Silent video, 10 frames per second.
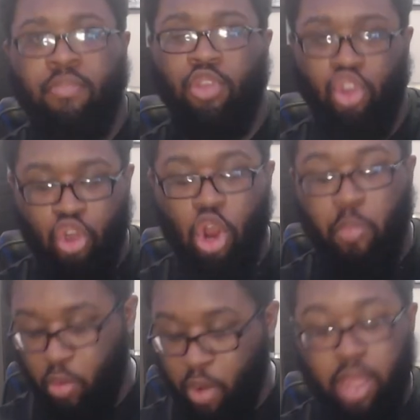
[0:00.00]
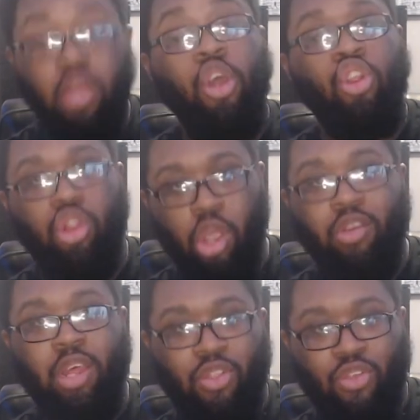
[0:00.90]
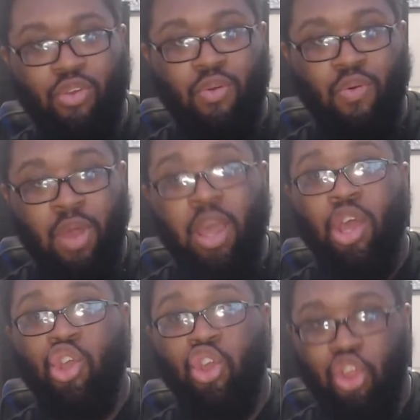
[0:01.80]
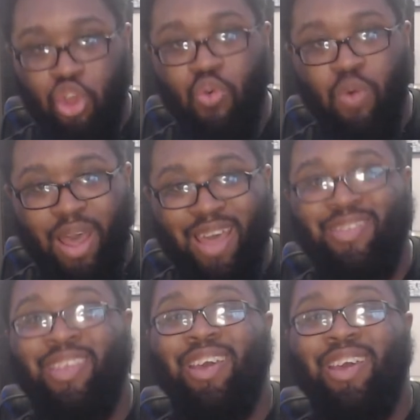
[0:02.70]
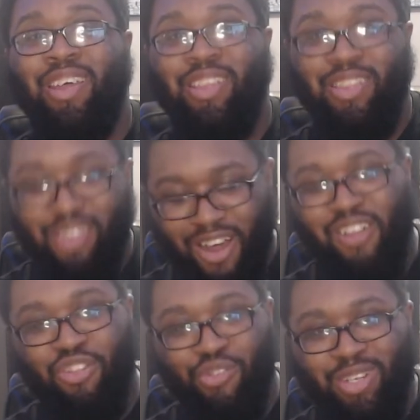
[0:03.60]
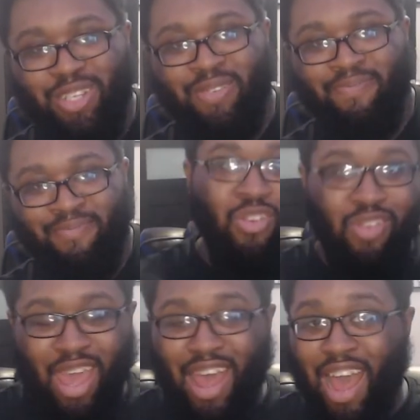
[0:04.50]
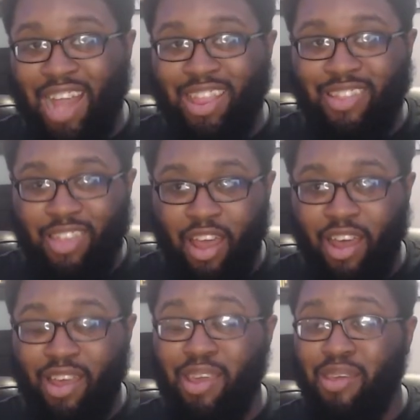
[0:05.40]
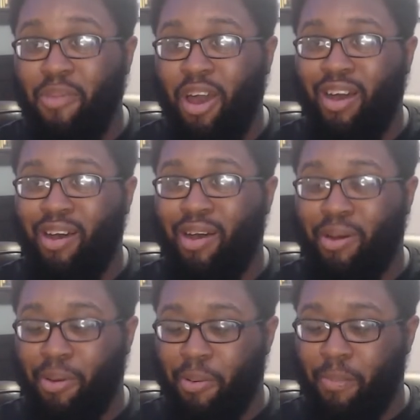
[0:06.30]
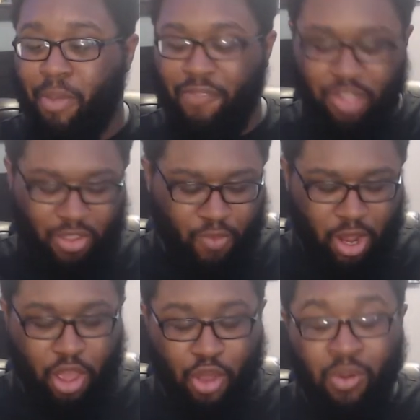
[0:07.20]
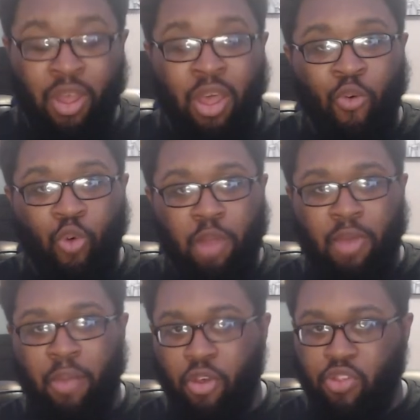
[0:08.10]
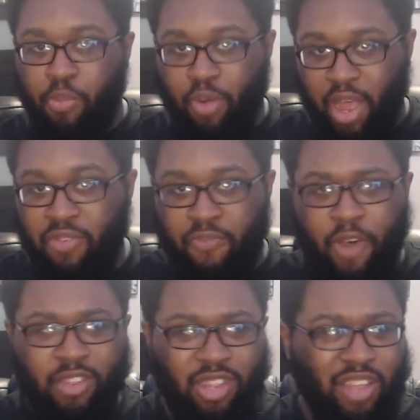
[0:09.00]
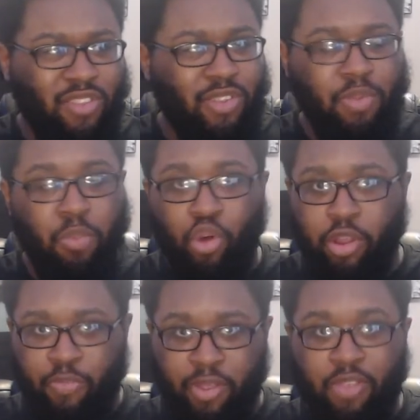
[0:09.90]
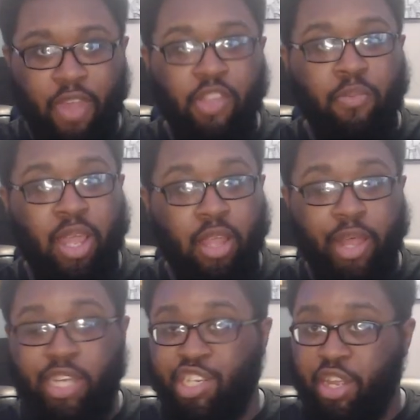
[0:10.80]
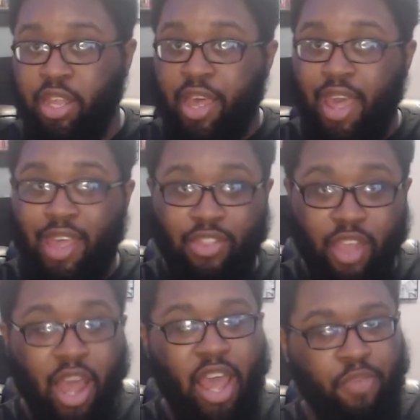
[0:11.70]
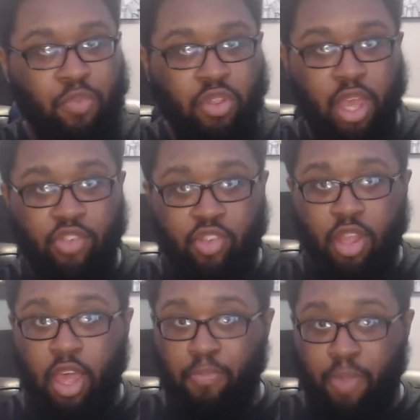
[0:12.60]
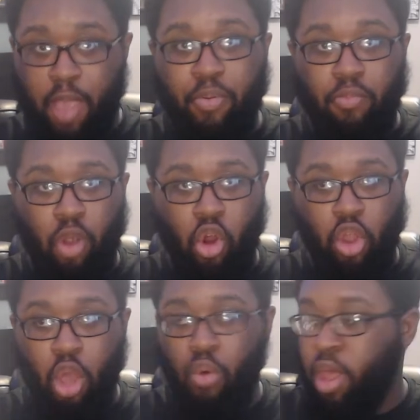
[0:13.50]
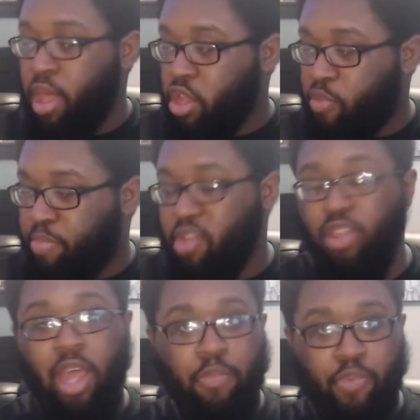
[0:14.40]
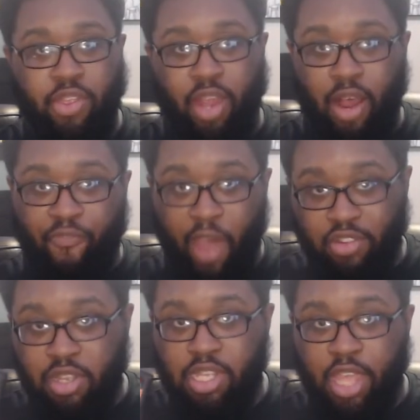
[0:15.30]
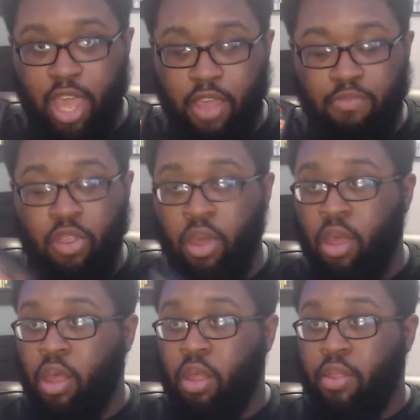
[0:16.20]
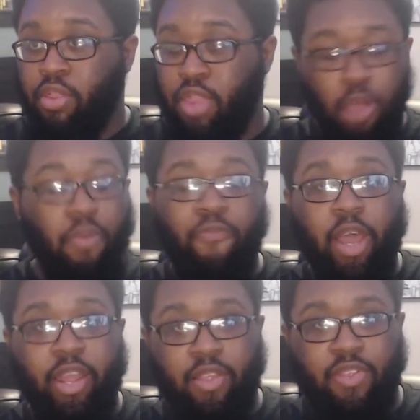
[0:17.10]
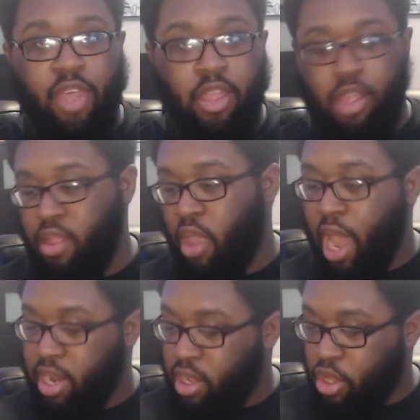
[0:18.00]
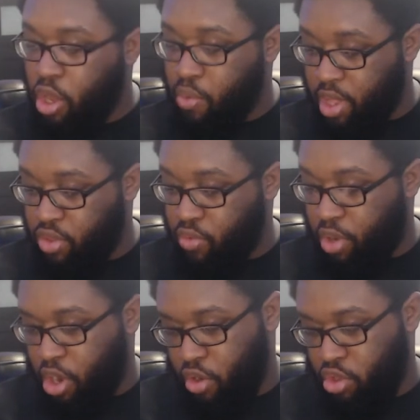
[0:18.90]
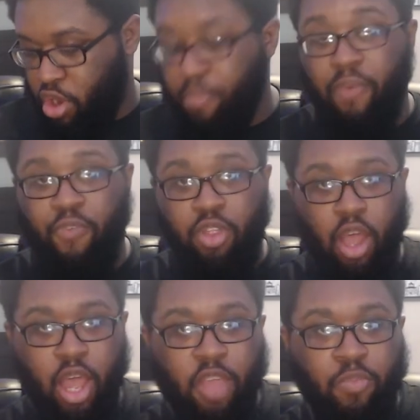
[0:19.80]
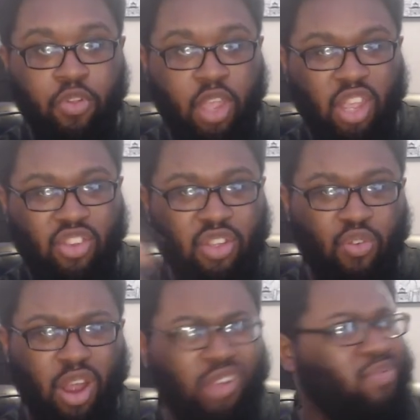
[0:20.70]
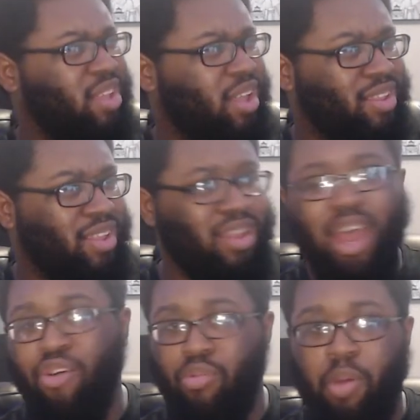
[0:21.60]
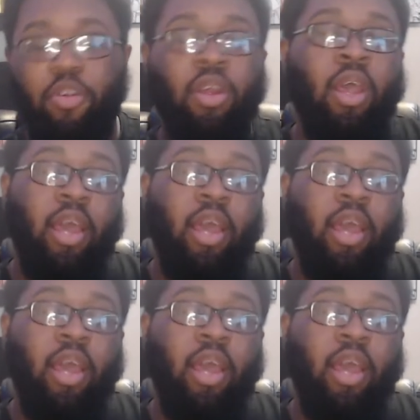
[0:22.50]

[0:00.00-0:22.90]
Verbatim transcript: You heard me right, 32 US dollars. So yeah, at the time um, of this video, one of my most surprising finds, and actually some of the more expensive games in my collection, is Dot Hack Mutation and Paper Mario. And especially at the price that I found these games, they were fucking insane. And I didn't go into it earlier, but for Dot Hack Mutation, or I don't think I did, I don't remember.